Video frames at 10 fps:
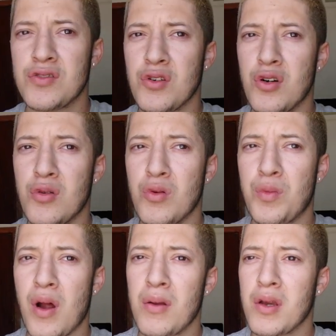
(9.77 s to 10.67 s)
So
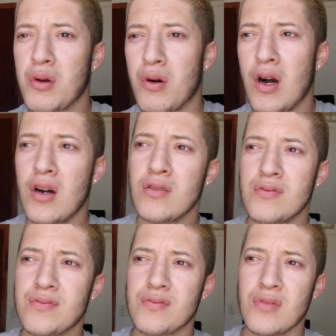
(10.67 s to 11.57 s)
we'll probably go out
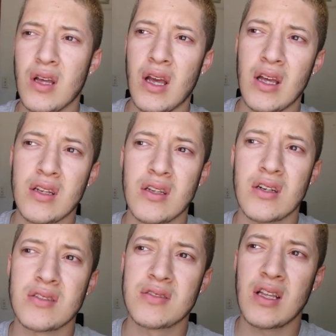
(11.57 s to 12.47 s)
and
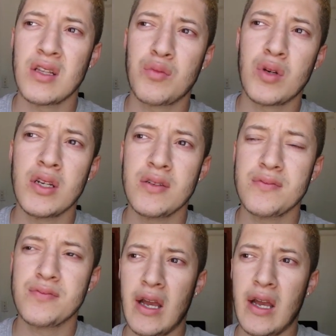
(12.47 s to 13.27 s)
uh, celebrate.